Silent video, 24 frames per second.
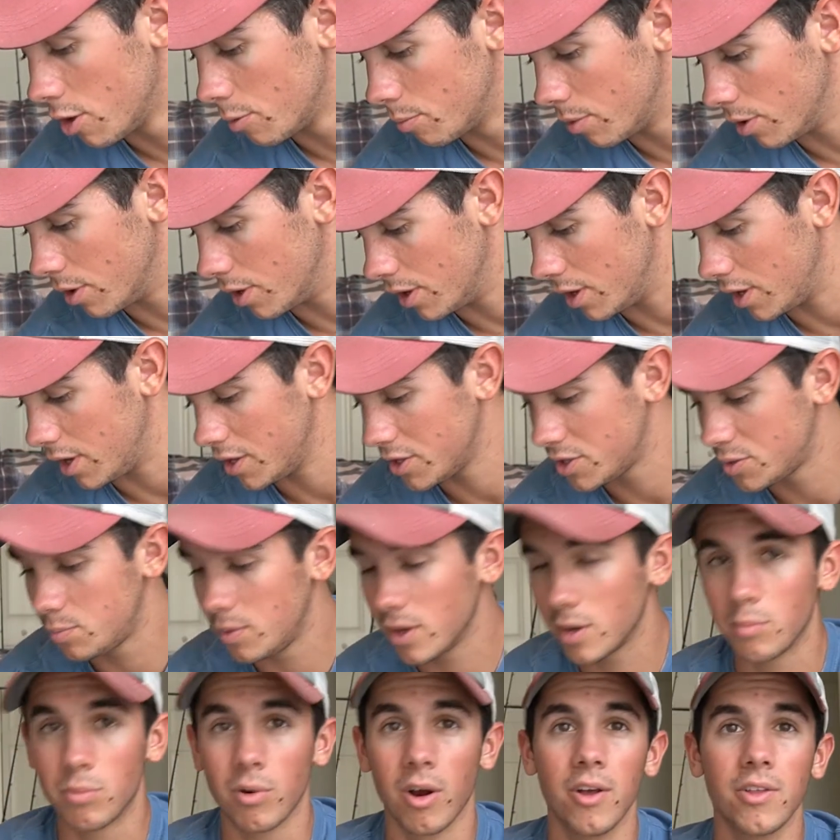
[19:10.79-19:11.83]
But its
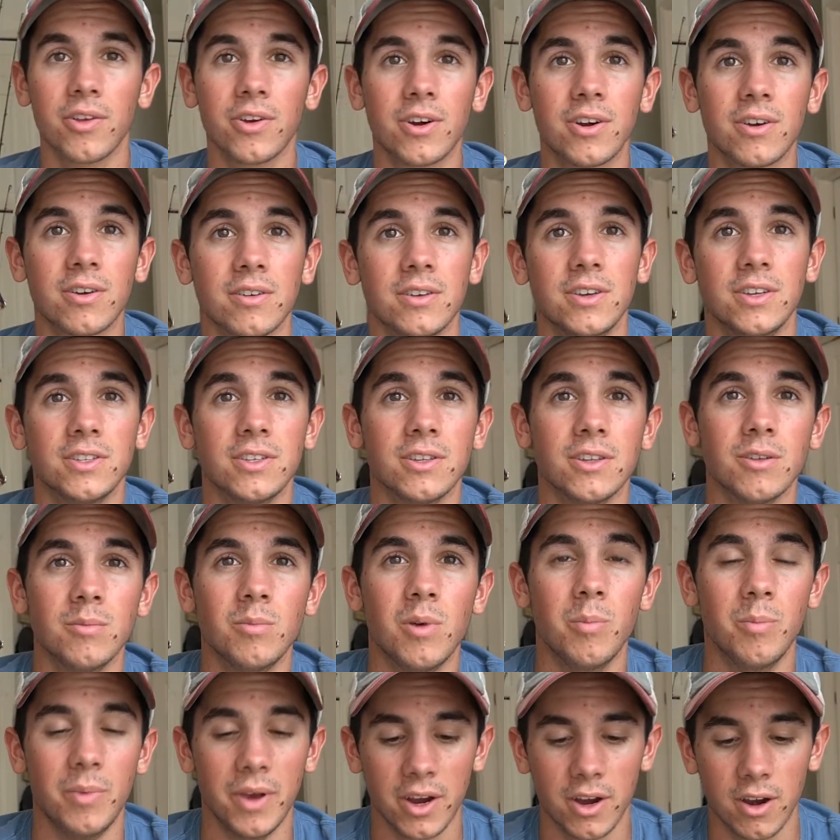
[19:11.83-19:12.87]
big brother is a little
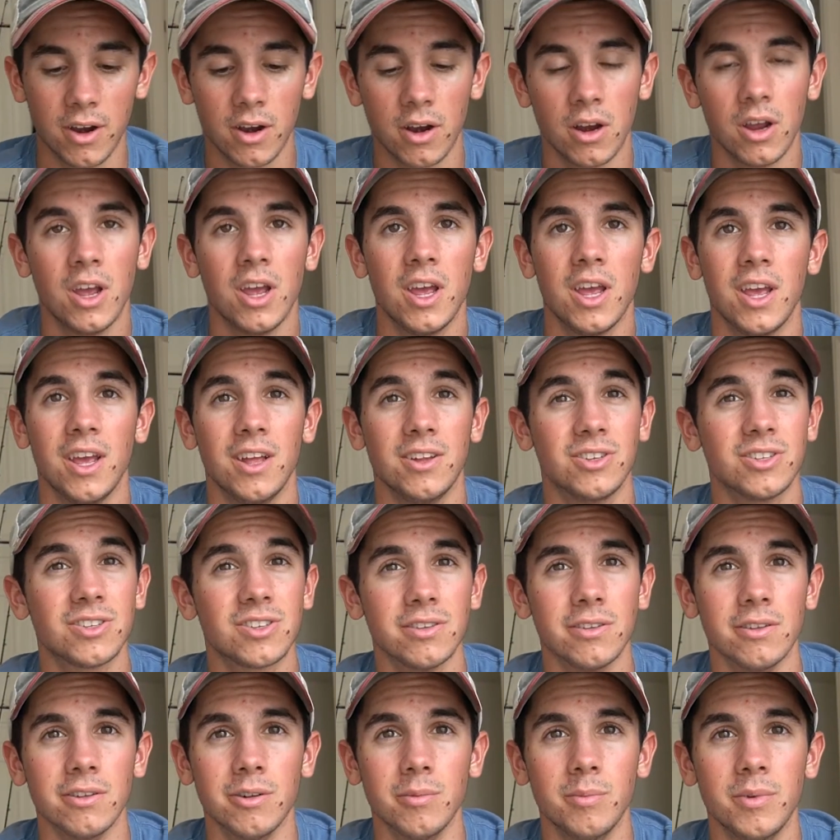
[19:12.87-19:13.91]
bit bigger, just
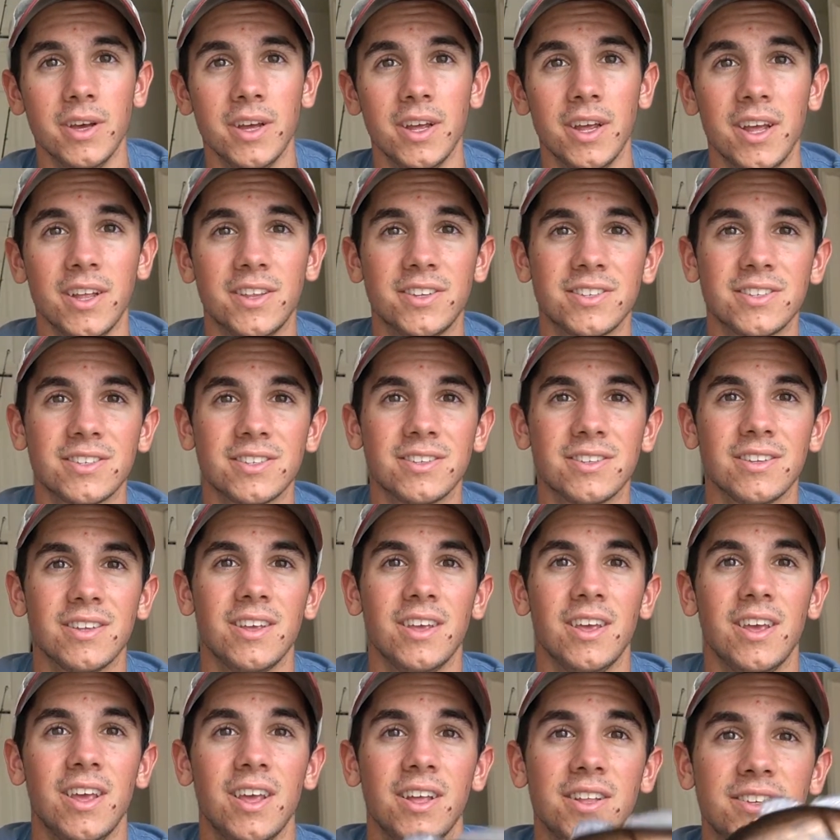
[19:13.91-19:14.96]
a little bit. It's
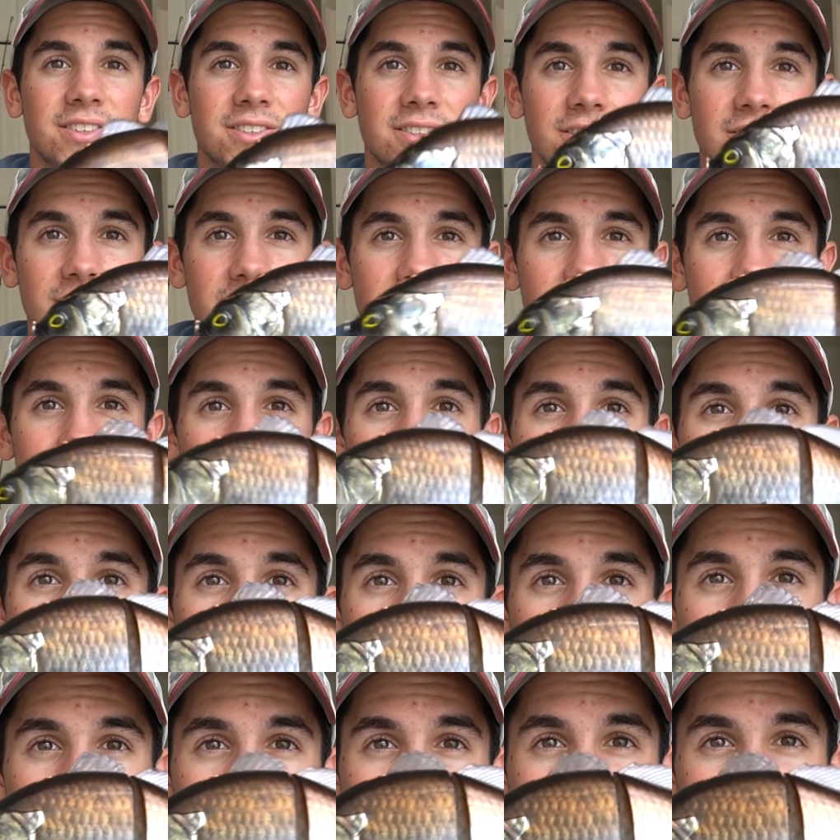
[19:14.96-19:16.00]
the
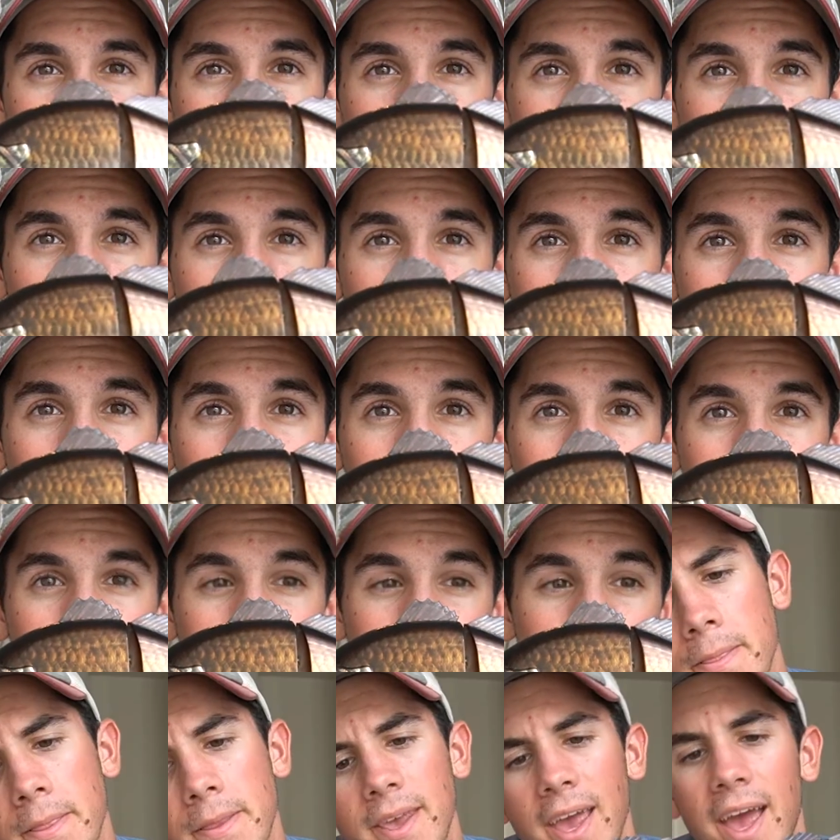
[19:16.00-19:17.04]
Jackal Gantarelle.
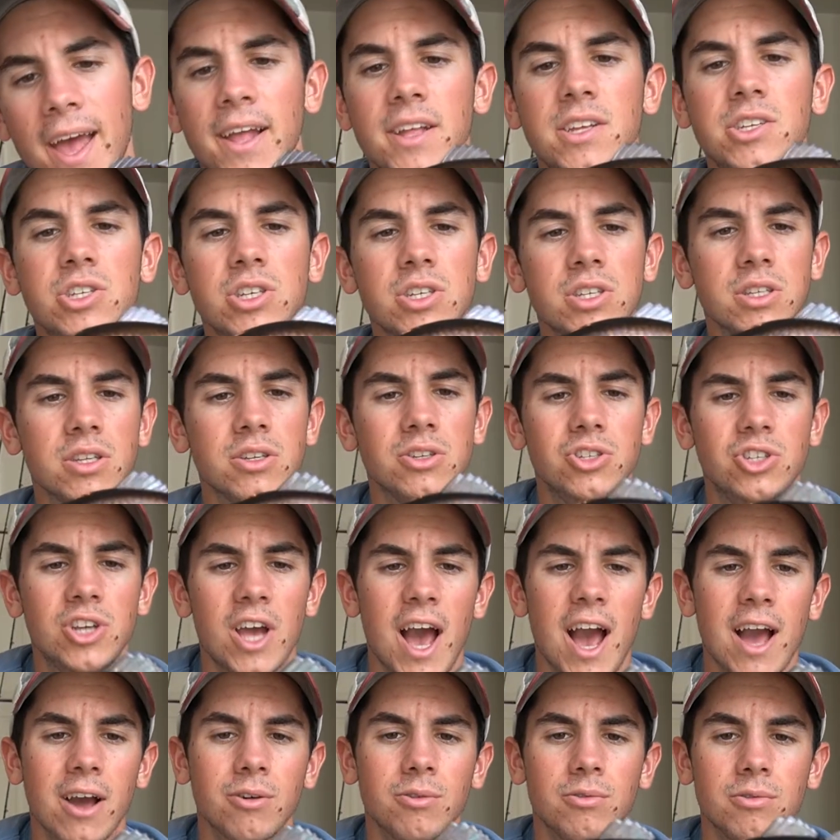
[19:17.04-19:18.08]
Yeah, it's just the
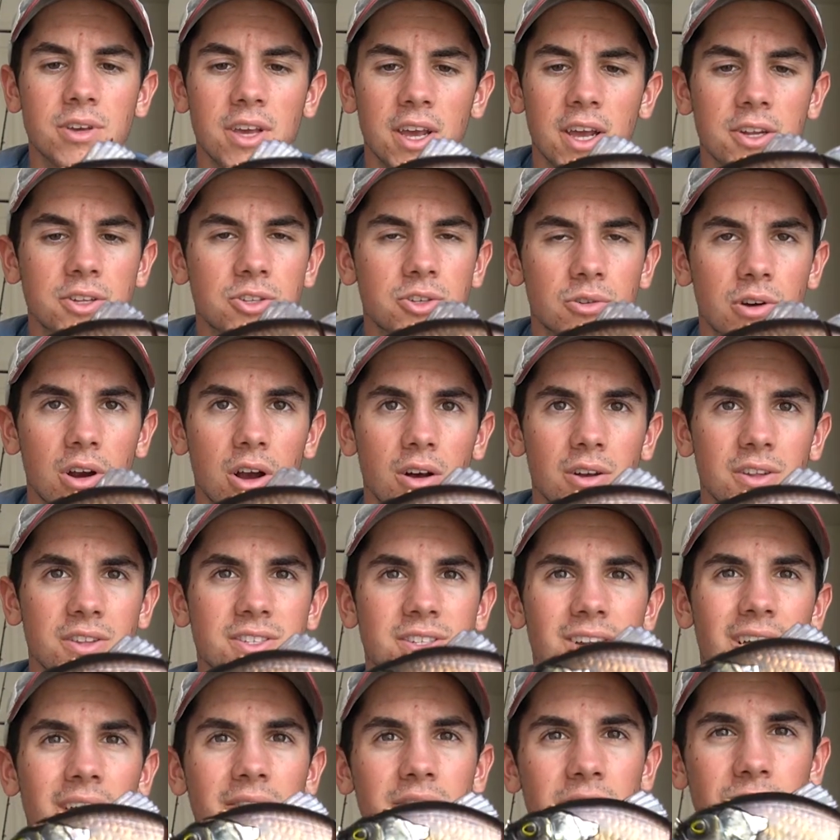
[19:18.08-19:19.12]
Jackal Gantarelle.
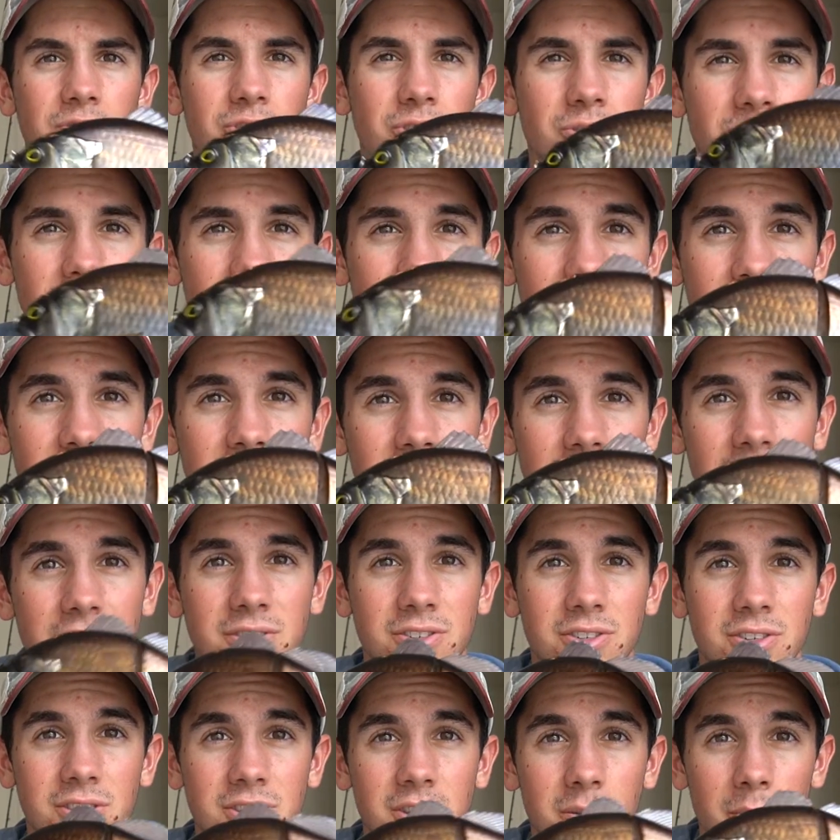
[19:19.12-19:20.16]
It's not the junior. It's
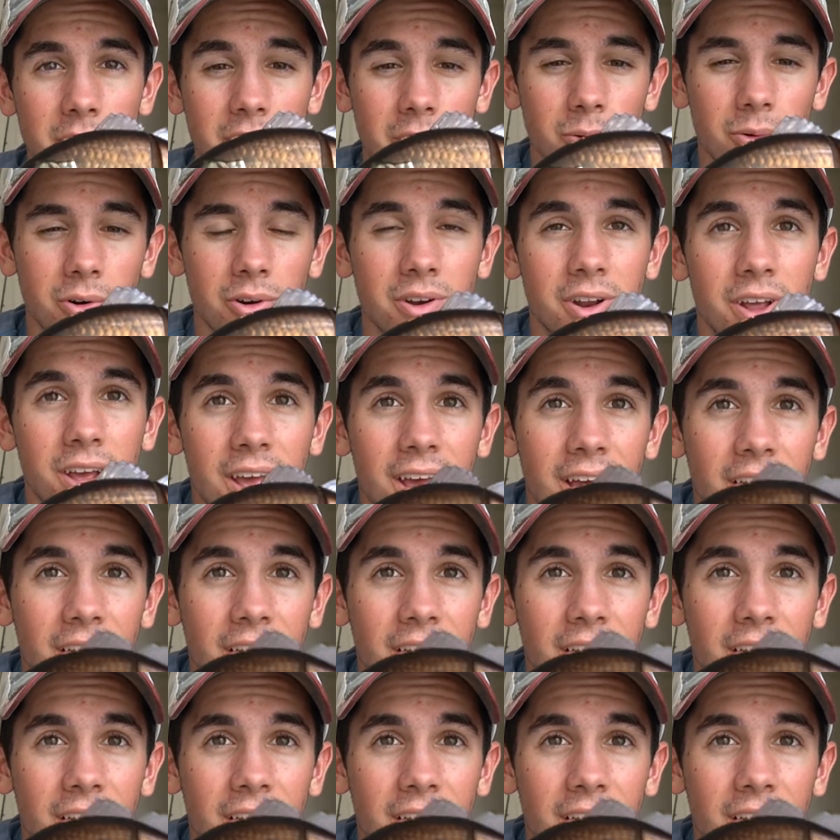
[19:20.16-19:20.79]
just the big one.